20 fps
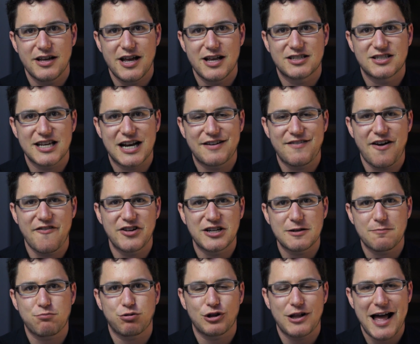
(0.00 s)
Instead of having
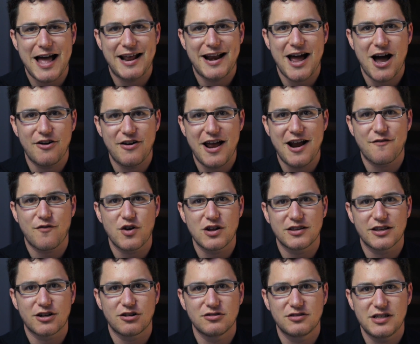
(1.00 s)
to plan out every
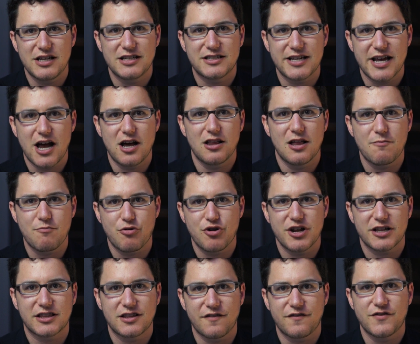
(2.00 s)
little detail and
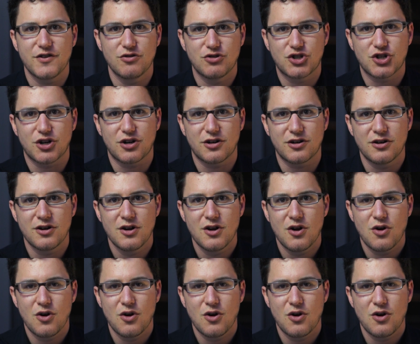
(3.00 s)
predict the future,